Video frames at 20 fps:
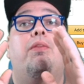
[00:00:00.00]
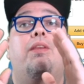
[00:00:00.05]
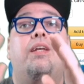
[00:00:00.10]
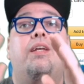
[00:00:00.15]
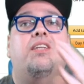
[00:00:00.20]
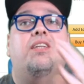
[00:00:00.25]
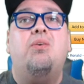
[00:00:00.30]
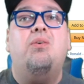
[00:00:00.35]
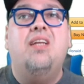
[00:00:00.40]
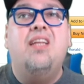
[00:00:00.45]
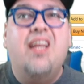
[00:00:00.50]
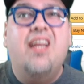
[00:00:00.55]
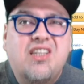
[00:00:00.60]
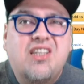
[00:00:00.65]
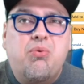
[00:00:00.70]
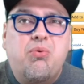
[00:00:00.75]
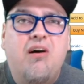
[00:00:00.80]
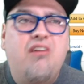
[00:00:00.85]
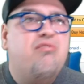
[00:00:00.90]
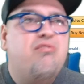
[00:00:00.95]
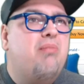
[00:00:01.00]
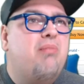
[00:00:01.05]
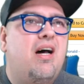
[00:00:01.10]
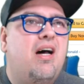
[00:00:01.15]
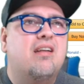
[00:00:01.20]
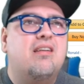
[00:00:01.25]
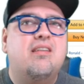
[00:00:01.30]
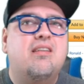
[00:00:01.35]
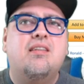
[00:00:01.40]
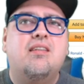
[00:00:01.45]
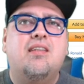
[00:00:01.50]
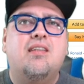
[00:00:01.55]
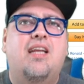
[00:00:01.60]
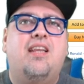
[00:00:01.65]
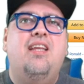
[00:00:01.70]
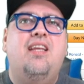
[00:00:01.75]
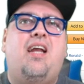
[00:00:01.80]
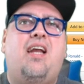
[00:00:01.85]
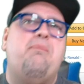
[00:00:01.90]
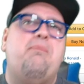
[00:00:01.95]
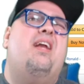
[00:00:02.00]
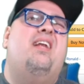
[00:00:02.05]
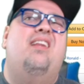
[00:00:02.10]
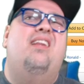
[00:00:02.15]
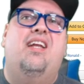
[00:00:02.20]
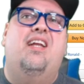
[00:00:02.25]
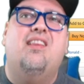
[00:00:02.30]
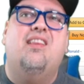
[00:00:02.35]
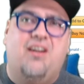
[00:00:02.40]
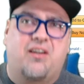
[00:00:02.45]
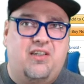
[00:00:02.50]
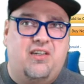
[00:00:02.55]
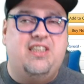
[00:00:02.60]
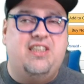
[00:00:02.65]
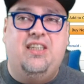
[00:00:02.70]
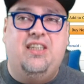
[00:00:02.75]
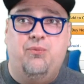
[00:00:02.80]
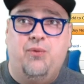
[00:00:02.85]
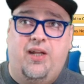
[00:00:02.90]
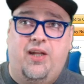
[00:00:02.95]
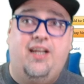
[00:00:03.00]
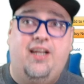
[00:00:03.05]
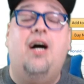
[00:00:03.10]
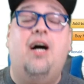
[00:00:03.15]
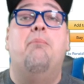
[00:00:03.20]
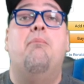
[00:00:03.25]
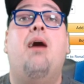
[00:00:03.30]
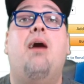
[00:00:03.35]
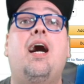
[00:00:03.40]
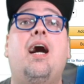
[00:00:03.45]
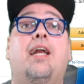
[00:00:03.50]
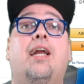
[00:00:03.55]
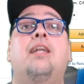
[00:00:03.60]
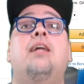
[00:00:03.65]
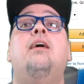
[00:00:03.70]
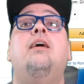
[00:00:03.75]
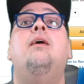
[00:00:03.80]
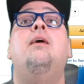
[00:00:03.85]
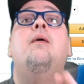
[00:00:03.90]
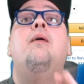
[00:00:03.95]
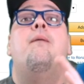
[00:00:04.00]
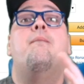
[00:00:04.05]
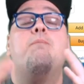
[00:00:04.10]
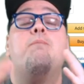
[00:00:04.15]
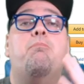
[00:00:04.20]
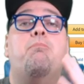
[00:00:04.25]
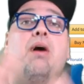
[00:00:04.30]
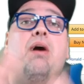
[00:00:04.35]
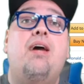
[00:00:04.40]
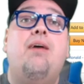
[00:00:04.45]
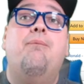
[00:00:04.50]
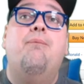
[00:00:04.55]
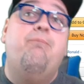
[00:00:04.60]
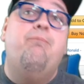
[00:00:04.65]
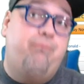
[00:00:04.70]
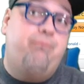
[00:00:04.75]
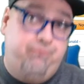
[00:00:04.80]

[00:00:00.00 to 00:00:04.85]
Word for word: It's only like 12 bucks. I think I paid like 13 when I got mine. But